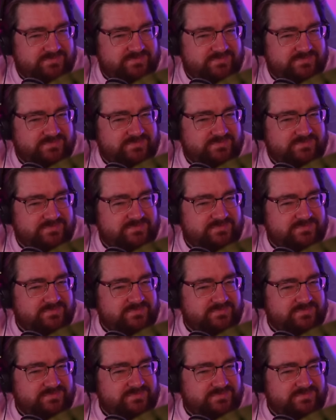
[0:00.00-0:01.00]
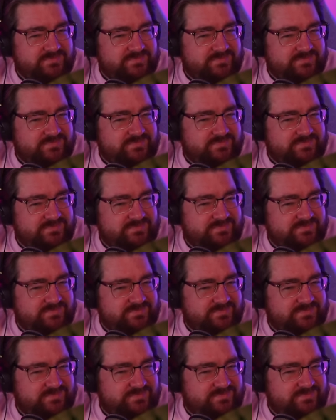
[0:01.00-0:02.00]

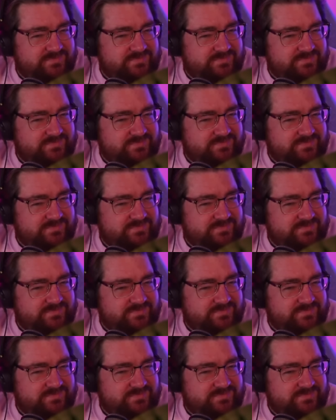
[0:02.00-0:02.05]
No words are spoken by the person on screen.